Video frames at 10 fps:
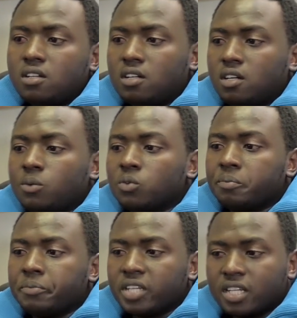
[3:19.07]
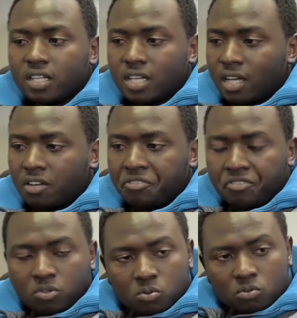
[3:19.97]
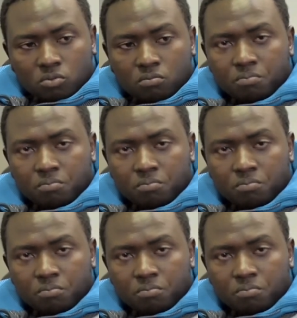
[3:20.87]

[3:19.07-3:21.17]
We'll bring in like a few